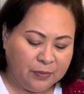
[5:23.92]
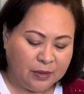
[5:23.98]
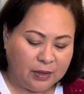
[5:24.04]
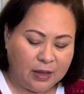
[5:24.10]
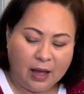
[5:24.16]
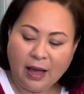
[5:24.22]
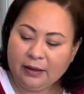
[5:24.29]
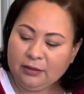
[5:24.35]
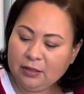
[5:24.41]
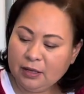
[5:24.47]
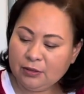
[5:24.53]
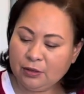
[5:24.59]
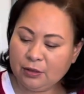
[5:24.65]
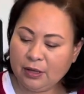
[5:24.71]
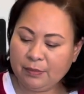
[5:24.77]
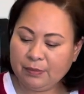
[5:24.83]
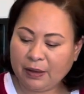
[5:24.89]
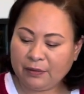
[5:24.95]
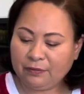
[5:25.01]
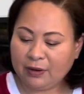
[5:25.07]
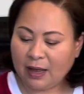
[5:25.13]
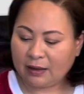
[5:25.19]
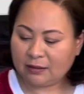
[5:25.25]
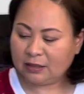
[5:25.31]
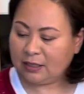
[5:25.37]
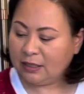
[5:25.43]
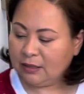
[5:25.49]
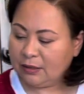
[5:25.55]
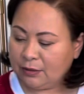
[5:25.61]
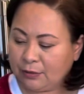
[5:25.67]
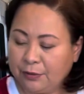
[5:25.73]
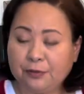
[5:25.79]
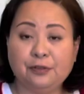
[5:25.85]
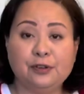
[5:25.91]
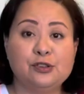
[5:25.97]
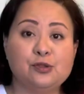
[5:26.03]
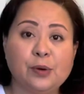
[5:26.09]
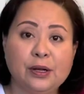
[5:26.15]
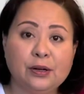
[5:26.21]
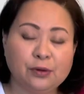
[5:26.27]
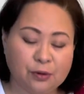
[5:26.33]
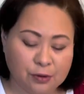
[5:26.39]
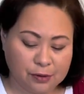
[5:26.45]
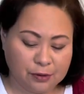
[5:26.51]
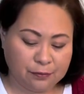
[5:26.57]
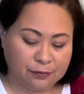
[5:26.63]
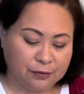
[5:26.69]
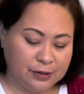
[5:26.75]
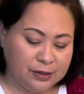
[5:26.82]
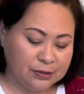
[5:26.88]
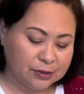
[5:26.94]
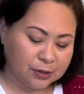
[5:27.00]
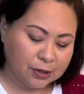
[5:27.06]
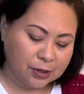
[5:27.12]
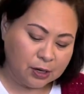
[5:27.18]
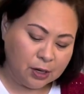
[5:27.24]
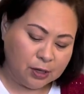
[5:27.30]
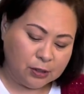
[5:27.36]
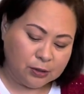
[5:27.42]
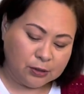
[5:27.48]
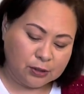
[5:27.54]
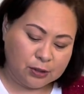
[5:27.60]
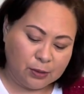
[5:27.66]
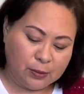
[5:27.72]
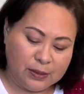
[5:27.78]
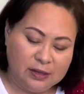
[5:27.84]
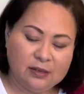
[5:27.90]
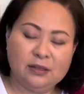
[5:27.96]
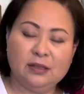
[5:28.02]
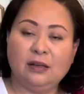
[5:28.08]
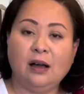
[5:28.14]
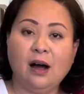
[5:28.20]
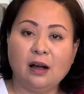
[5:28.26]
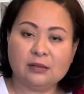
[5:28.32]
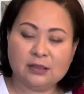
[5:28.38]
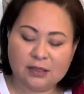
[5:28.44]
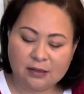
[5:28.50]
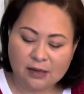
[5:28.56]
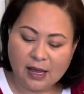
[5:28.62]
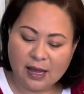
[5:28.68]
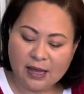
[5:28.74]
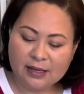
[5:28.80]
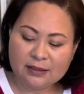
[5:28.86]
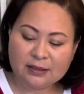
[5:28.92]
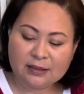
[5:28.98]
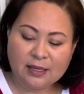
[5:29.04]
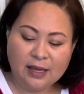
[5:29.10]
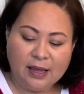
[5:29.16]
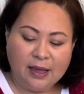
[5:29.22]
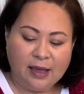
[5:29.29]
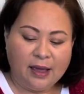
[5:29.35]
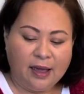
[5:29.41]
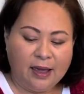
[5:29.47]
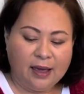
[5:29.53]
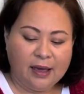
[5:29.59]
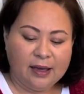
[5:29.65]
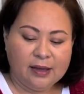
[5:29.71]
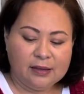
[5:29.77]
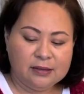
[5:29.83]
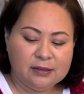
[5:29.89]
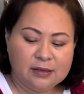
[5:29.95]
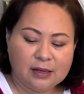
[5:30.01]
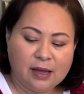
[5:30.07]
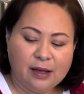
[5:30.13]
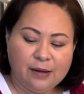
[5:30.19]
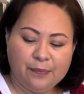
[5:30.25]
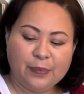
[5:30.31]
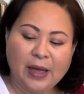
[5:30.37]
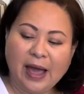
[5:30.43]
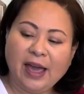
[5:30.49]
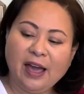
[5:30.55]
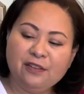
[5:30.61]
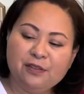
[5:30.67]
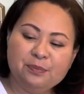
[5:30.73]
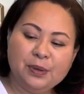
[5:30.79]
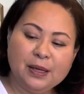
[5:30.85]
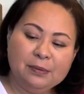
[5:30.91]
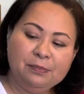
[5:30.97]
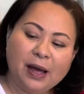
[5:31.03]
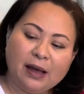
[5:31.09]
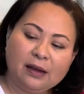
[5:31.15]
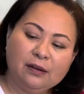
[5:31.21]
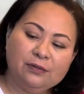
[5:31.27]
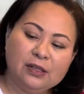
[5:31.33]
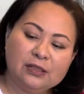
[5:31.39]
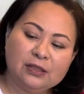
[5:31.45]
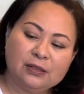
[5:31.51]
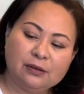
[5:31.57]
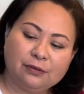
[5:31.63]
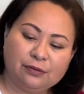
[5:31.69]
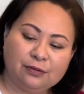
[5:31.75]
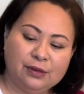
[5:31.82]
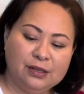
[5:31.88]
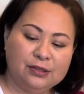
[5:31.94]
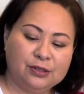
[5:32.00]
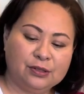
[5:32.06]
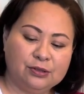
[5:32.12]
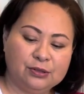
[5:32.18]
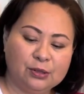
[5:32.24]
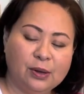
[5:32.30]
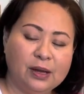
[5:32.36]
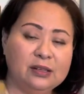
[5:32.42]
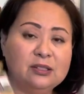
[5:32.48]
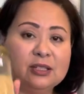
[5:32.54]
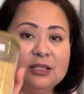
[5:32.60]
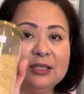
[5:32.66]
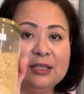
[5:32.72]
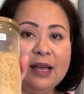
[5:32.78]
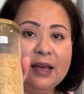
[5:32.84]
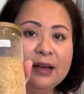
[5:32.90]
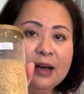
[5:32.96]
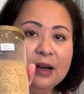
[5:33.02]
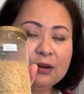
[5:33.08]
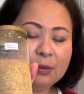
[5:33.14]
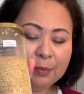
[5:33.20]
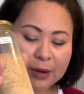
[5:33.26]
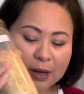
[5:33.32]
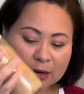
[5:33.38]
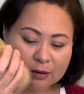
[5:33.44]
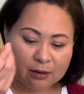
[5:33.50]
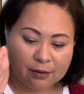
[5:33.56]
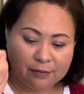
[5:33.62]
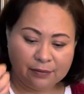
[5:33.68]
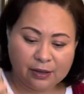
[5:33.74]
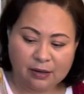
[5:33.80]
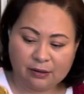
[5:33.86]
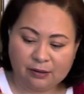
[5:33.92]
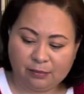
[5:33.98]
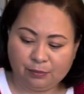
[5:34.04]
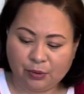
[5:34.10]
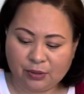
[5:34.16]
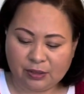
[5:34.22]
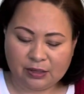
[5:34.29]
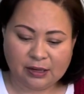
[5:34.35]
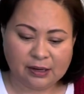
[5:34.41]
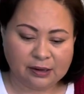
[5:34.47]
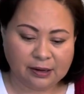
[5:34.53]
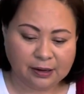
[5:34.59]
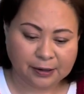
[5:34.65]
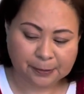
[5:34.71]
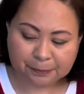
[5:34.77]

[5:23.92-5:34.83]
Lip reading: I tend to keep my flaxseed in the refrigerator or the freezer so it doesn't oxidize. And I have a big bag of this in the freezer, and so I just take out a bottle of it and put it in here.